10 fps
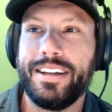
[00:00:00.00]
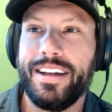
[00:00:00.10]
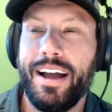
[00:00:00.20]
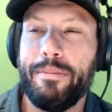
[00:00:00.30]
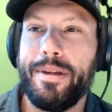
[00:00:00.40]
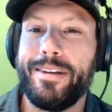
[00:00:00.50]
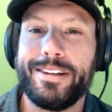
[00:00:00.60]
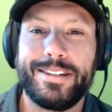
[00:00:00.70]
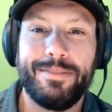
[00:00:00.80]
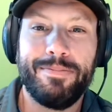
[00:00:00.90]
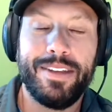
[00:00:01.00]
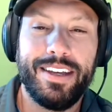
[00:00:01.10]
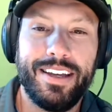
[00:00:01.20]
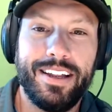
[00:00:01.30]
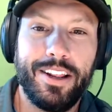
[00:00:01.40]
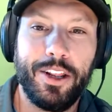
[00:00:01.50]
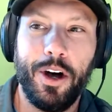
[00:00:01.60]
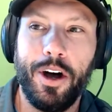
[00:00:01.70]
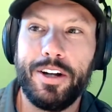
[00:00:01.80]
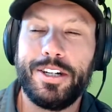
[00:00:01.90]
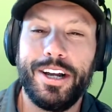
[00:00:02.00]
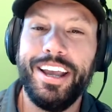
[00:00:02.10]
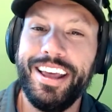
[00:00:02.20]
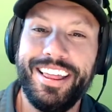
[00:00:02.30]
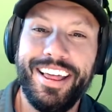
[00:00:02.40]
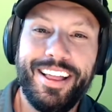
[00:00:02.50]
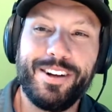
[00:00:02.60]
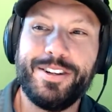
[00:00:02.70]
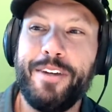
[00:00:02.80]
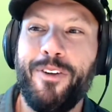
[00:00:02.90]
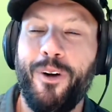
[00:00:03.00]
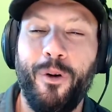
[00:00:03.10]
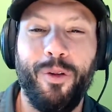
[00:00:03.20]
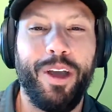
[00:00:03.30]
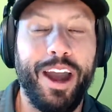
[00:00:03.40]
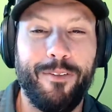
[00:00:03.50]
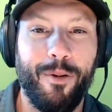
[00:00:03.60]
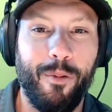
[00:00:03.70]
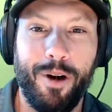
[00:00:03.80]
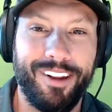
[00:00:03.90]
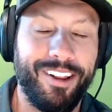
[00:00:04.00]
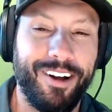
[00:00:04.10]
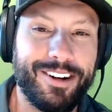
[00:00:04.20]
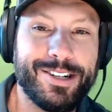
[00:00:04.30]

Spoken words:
I mean, because launch, there's never only ever one launch. There's